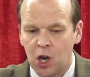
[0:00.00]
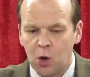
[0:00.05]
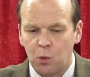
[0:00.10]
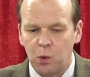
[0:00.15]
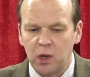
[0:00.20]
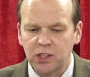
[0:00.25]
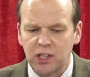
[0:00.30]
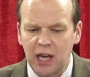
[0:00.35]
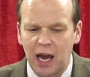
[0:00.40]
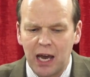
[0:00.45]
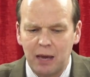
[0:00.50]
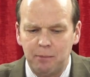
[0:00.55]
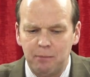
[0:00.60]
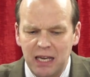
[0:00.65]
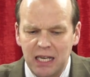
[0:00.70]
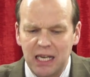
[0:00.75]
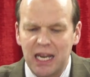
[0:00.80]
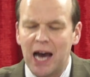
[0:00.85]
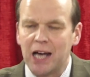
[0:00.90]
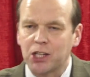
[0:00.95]
What do I
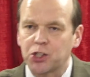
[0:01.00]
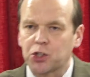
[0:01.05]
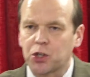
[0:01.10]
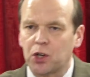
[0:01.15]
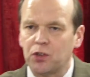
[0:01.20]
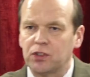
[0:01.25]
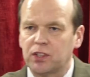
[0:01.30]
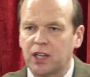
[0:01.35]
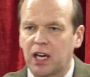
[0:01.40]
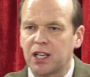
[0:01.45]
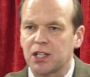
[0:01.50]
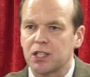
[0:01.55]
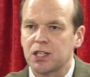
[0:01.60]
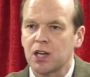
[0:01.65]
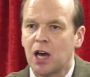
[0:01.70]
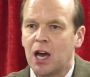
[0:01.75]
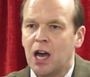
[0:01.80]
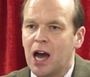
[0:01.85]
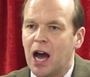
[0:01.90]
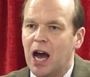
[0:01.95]
mean, natural things?
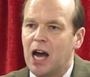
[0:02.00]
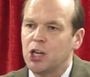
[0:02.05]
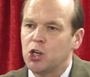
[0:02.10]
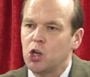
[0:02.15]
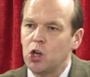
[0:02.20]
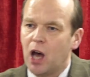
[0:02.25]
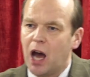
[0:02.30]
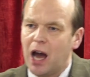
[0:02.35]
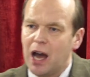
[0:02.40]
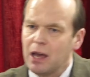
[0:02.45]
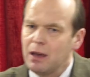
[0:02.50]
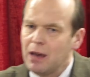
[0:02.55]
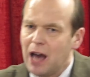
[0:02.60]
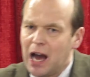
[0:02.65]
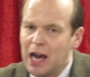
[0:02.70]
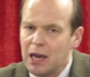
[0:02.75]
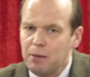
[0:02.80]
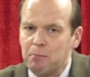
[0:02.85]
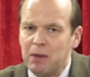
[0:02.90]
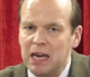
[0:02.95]
I, do, I,
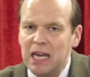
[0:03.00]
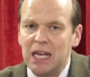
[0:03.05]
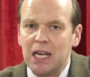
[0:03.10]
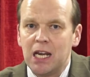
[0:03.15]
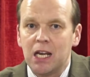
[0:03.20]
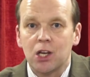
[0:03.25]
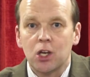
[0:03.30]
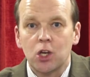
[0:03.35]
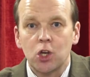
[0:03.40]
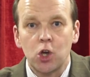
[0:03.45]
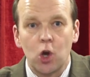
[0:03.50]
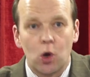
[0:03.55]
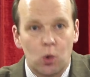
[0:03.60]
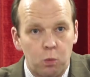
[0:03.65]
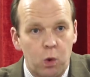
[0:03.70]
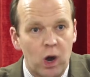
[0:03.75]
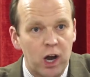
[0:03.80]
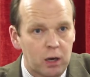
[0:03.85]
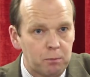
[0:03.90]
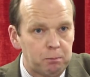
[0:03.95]
I mean your
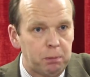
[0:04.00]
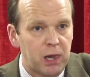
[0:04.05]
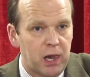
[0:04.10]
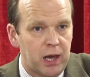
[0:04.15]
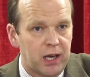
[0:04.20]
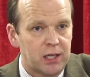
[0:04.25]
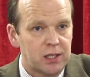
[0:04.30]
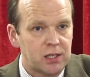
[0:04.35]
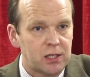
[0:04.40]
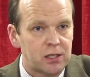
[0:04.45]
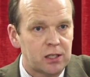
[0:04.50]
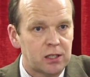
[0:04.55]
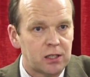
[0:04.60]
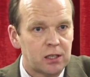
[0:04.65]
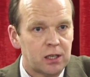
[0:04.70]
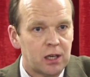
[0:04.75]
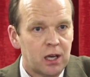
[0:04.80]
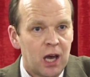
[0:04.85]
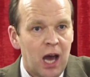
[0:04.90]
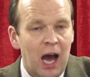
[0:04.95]
workplace.
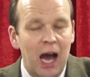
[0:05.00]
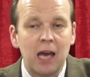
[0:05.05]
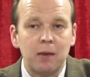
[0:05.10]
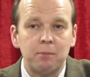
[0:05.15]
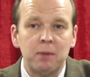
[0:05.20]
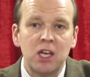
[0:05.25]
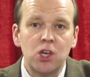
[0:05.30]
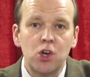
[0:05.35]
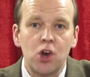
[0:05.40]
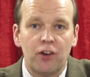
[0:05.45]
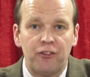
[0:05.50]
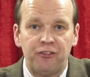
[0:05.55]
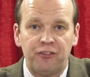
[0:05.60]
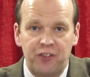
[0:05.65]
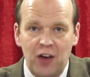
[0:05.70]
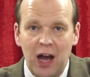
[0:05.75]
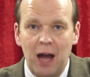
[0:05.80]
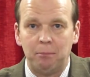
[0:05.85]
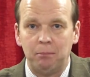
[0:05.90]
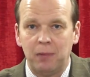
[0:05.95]
I mean your
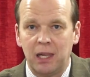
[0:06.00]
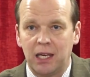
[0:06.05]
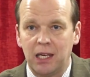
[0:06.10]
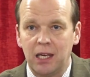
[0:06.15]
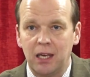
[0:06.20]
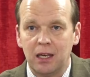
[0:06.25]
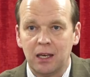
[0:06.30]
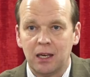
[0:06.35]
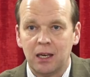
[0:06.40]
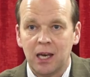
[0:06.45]
family.